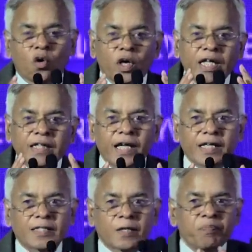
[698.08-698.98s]
A message
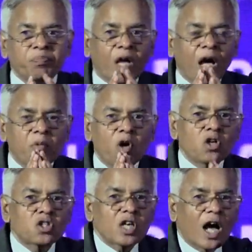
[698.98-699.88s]
that came out is
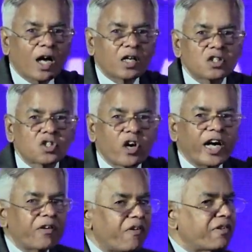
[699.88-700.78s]
that on the
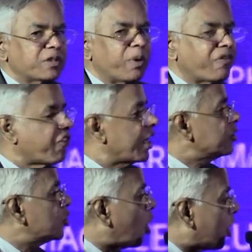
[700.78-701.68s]
ground the airports
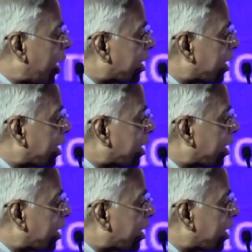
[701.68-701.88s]
have put the